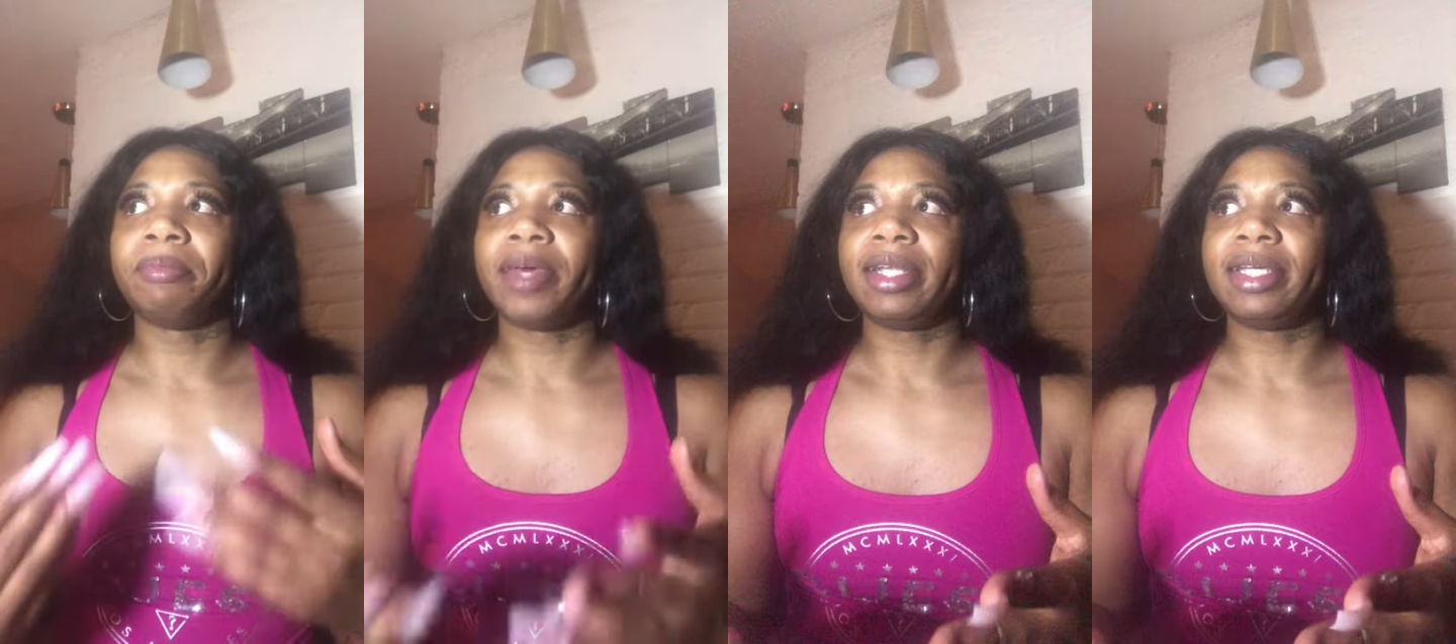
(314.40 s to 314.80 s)

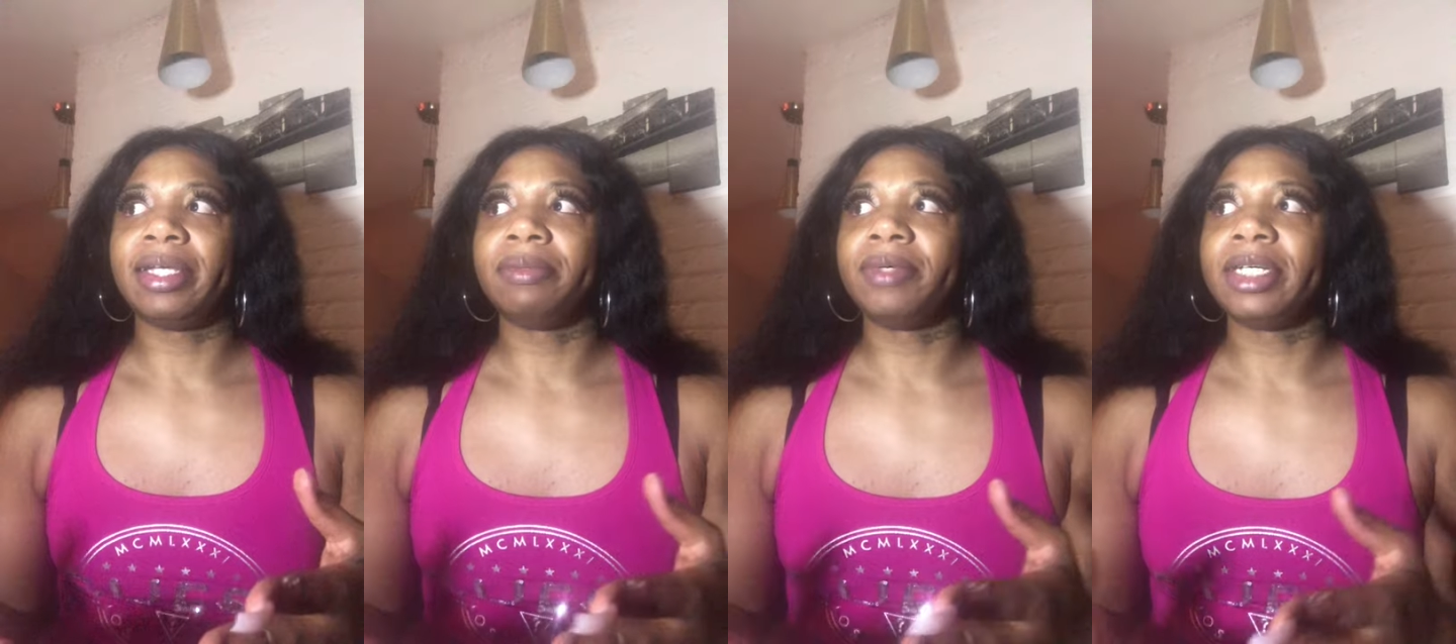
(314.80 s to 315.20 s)

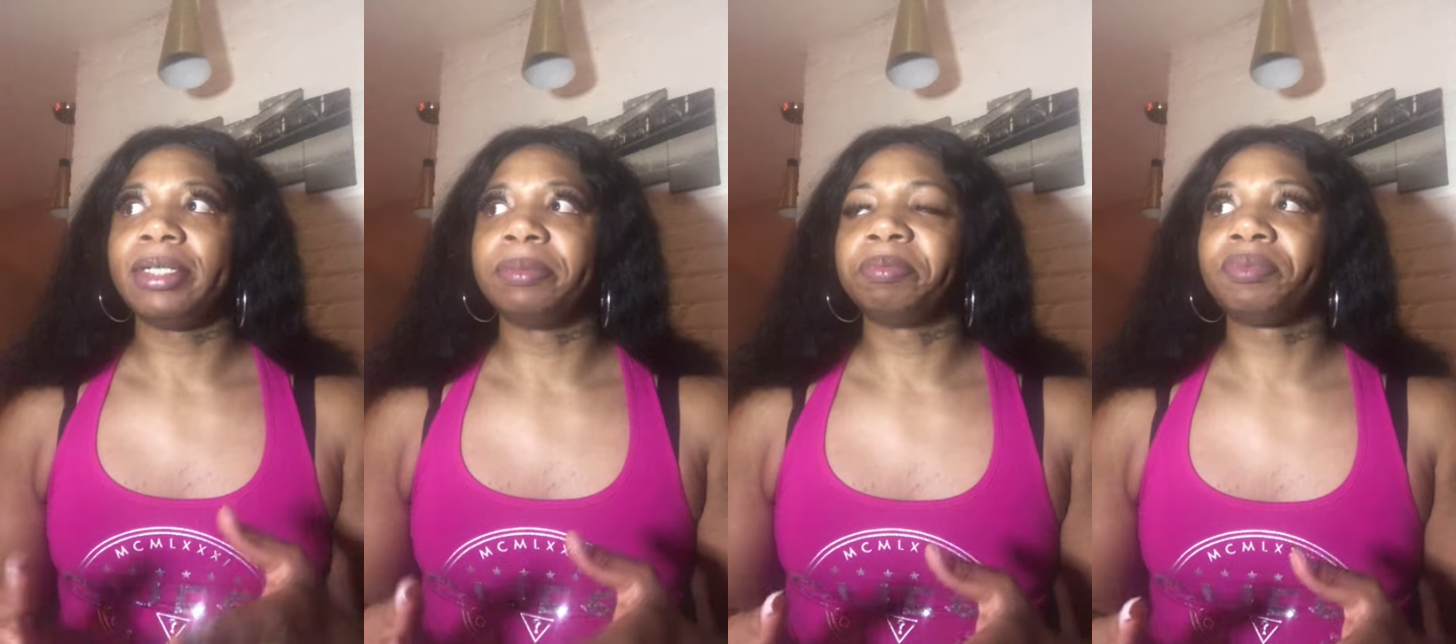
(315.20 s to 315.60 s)
mainly,
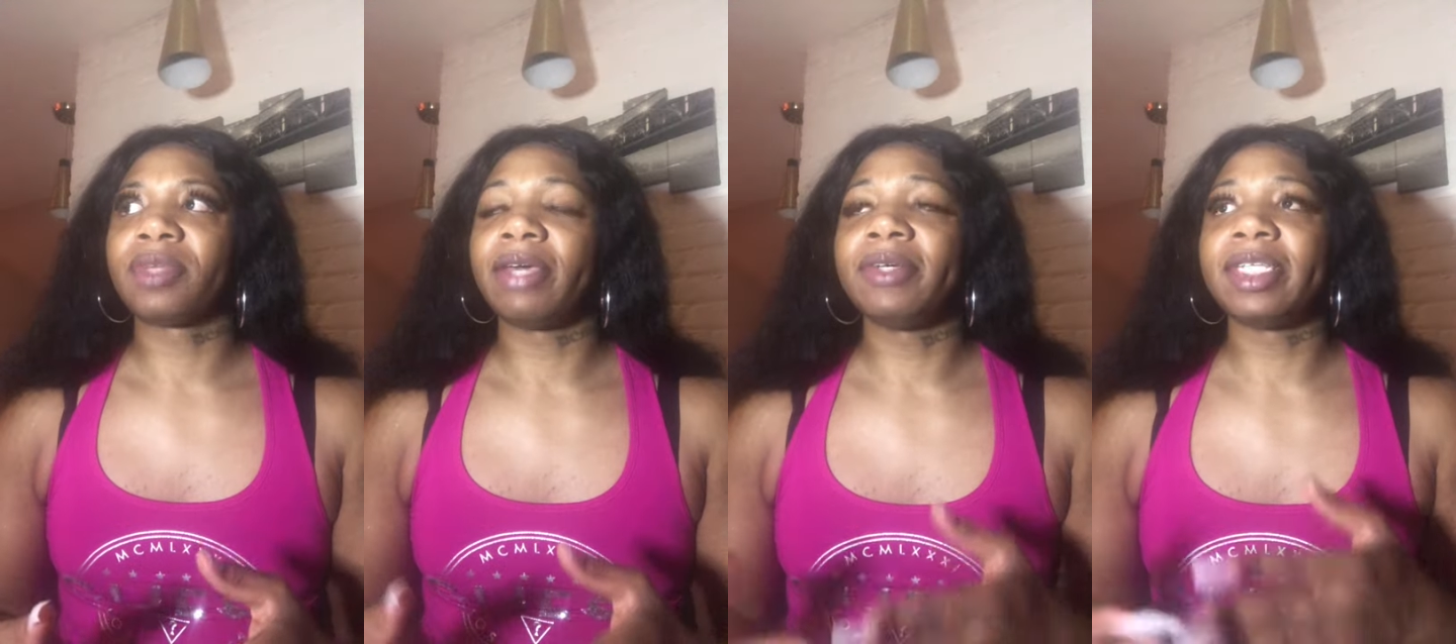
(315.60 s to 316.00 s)
well,
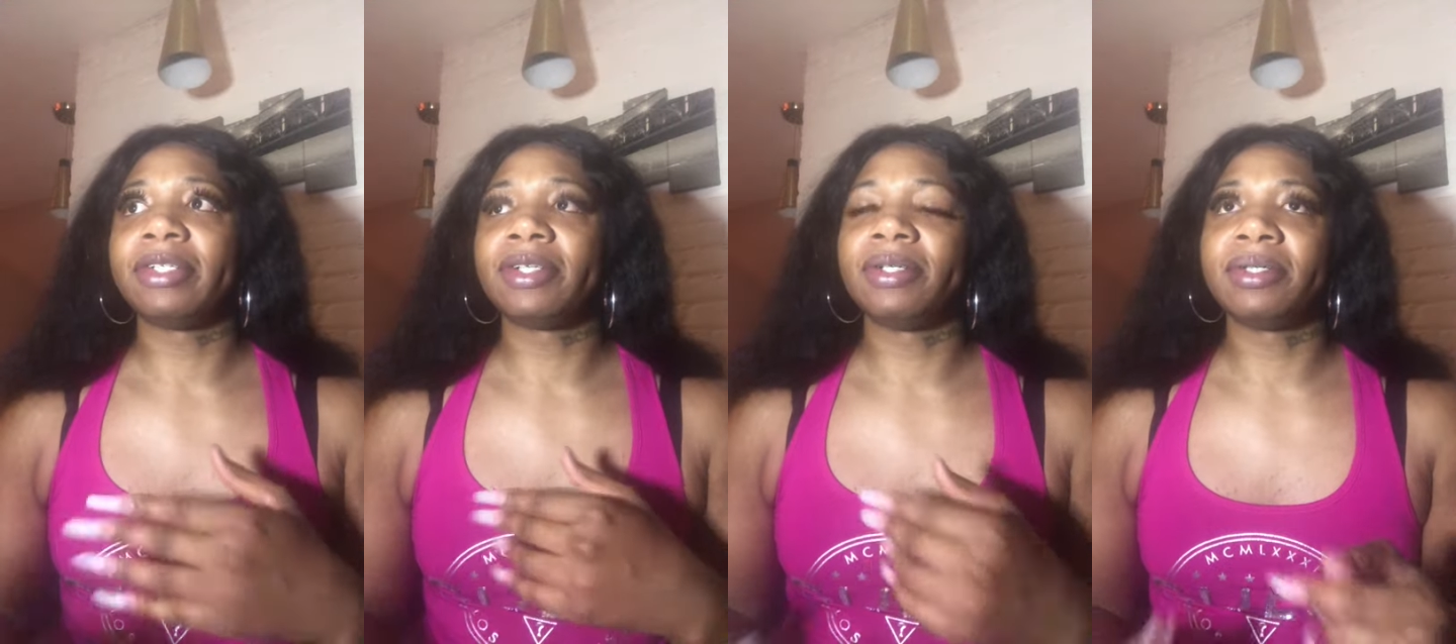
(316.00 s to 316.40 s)
it was
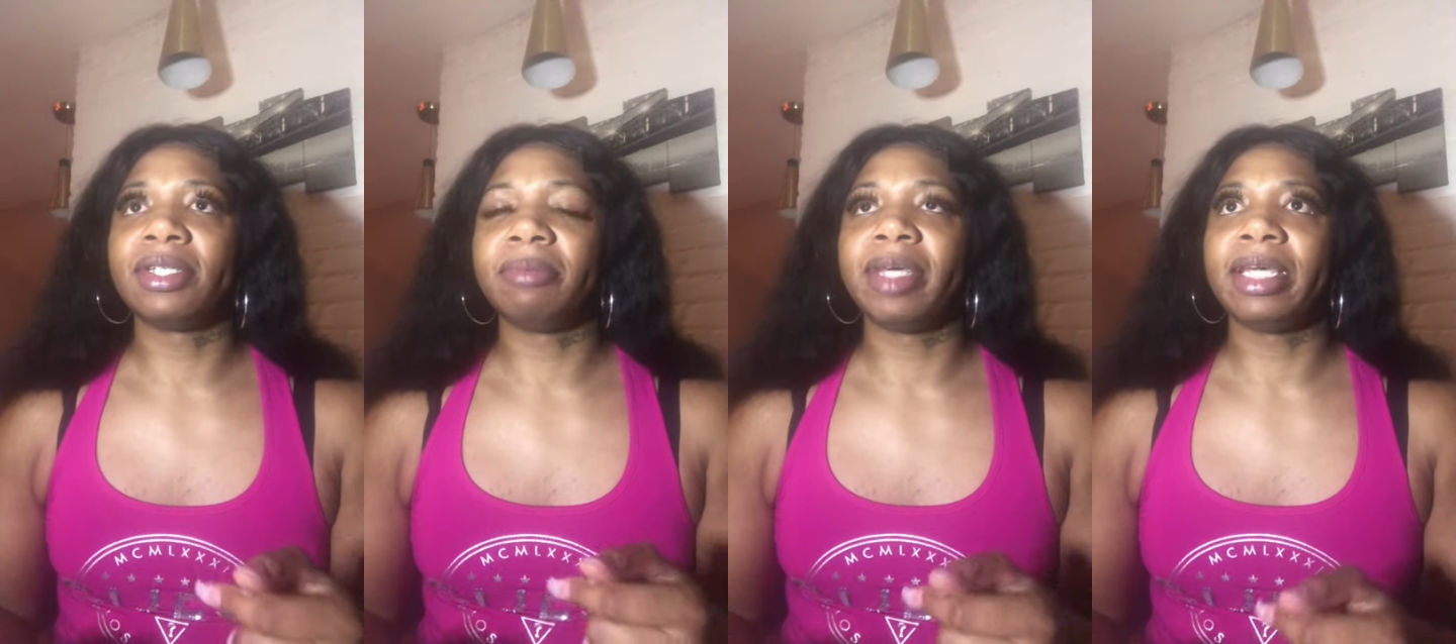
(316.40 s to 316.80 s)

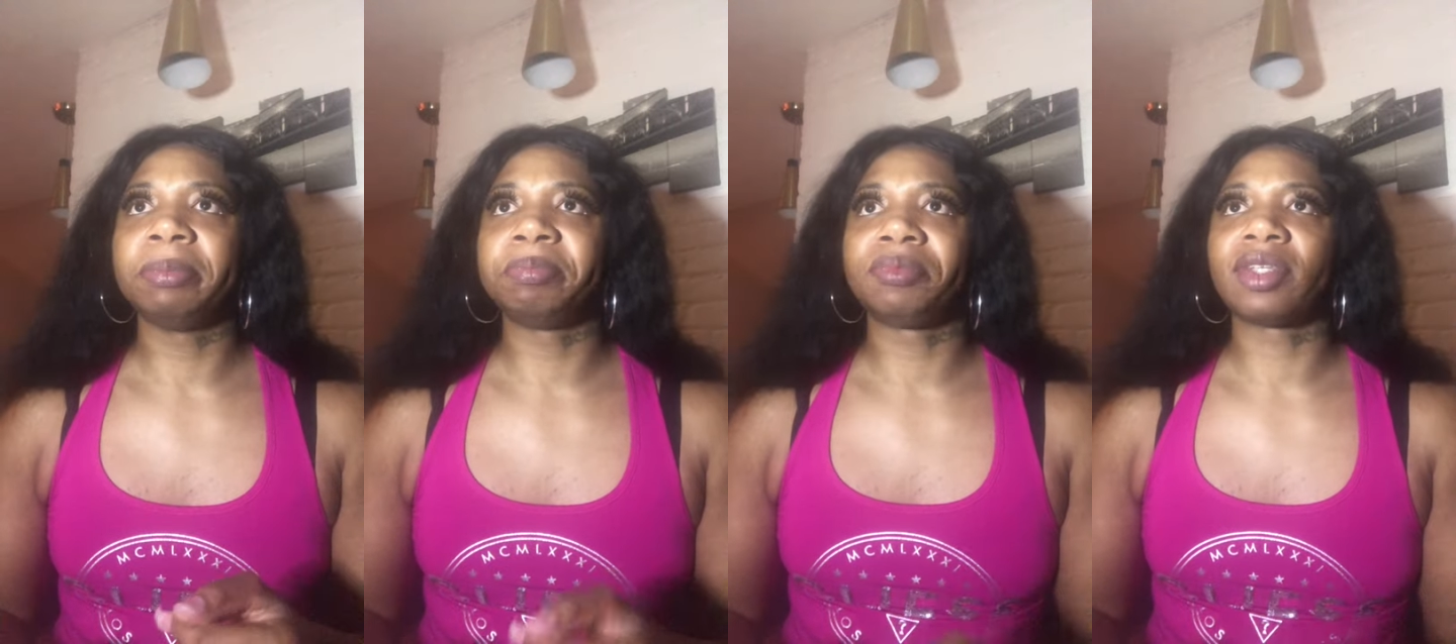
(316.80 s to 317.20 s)
introduced to me,
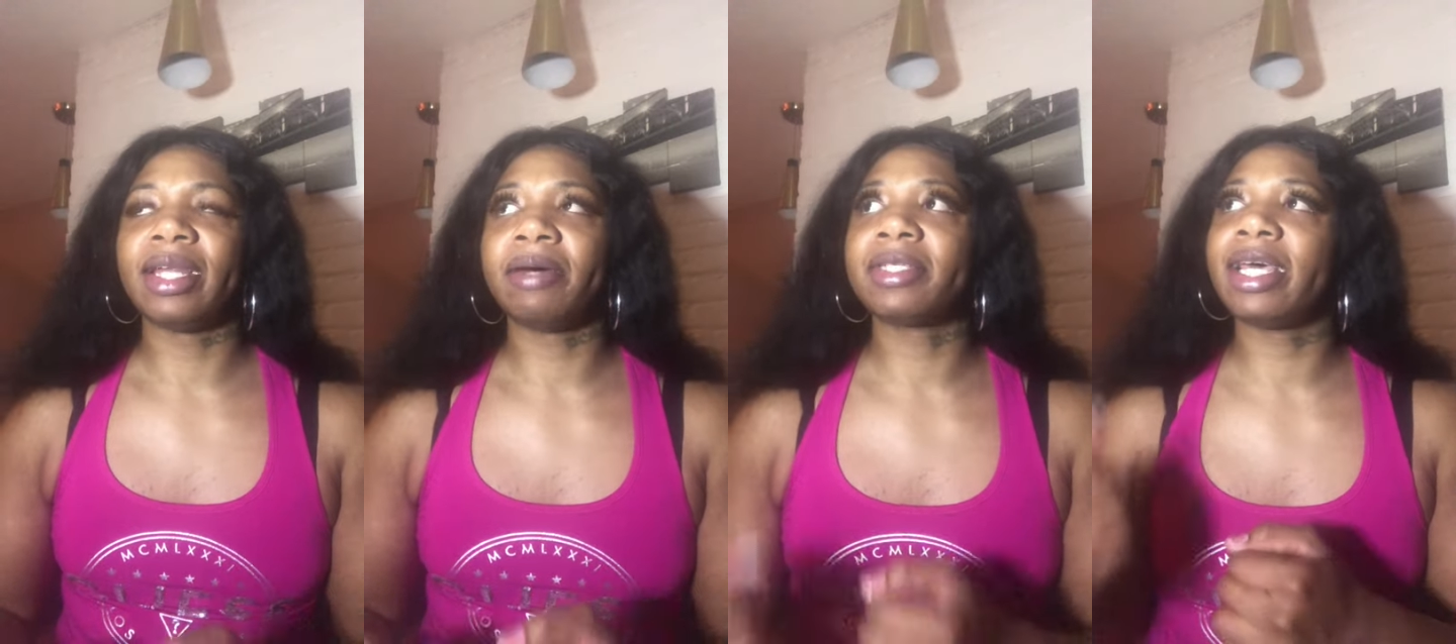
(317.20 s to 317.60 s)

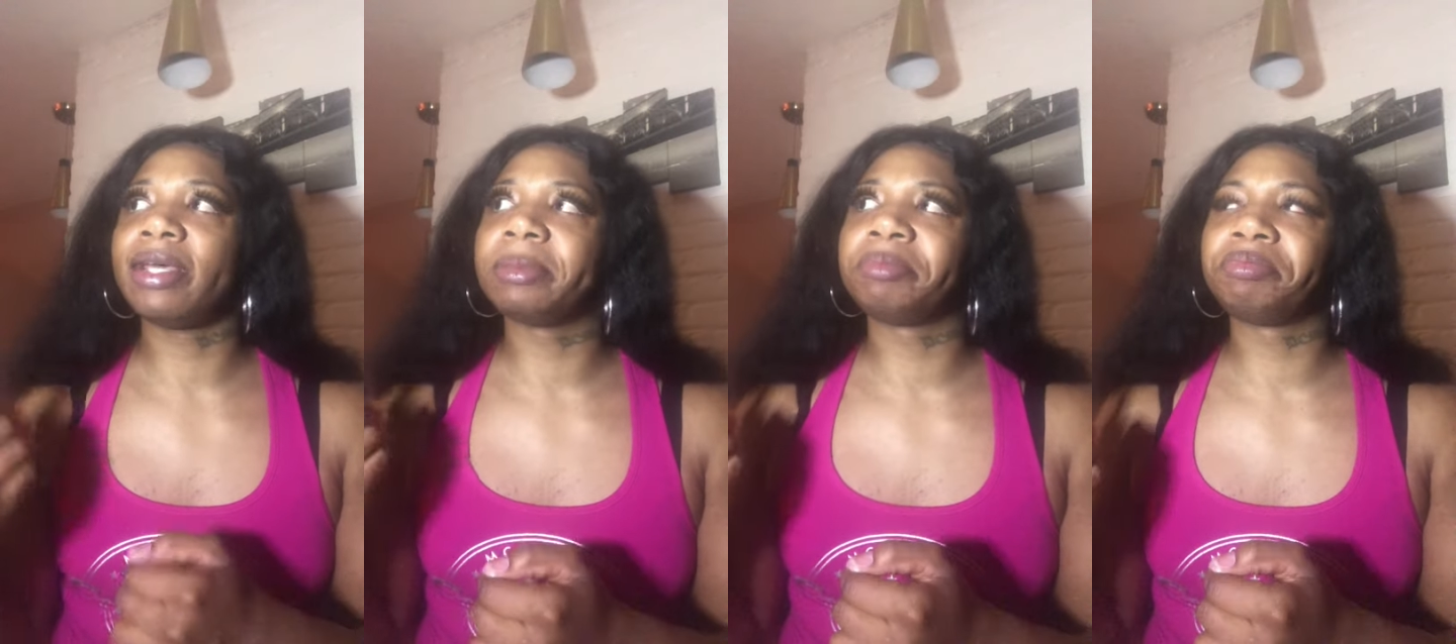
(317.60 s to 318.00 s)
and I was like,